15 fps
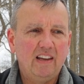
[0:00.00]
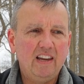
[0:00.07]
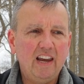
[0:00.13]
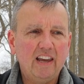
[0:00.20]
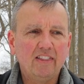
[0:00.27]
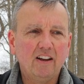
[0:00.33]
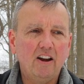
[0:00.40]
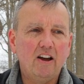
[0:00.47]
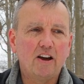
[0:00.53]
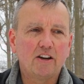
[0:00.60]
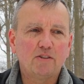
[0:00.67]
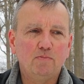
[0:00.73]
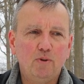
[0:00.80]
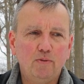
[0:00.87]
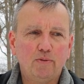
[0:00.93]
He had the
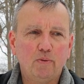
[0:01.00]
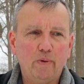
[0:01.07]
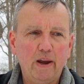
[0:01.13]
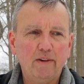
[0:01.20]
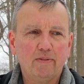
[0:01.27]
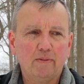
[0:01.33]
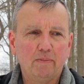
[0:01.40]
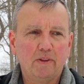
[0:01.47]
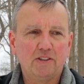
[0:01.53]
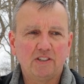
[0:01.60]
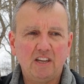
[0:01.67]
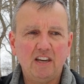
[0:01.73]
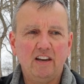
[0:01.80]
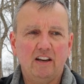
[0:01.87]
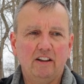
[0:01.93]
logs moved away from the
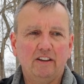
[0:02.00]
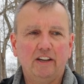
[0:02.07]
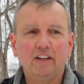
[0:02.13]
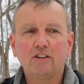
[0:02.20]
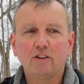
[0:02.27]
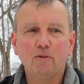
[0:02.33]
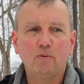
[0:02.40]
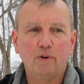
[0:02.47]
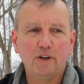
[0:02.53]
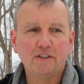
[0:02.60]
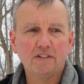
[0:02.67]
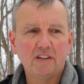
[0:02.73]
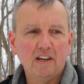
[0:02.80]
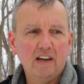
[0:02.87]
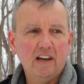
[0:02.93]
ski hill and into the
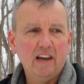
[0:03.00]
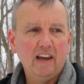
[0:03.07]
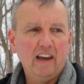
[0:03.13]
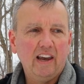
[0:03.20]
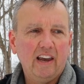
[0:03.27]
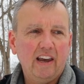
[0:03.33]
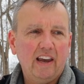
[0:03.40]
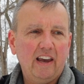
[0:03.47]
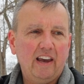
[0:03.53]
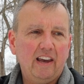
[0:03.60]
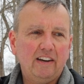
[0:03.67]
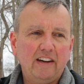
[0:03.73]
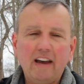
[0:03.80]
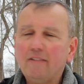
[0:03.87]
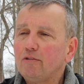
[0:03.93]
woods,
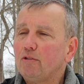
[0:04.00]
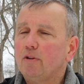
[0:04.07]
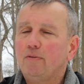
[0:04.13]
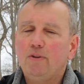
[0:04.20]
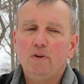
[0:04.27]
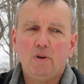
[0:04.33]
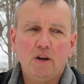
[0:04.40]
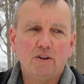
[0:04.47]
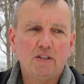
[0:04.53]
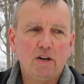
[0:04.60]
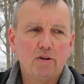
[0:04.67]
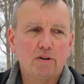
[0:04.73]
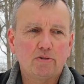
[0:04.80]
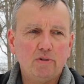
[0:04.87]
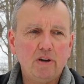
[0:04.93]
and after a few years
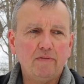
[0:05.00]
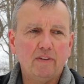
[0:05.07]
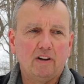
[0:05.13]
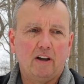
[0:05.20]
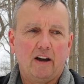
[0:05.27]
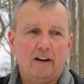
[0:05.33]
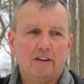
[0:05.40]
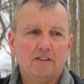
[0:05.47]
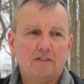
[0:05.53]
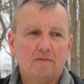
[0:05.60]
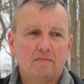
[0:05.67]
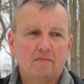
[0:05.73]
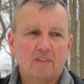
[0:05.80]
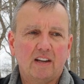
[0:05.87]
he retrieved the logs.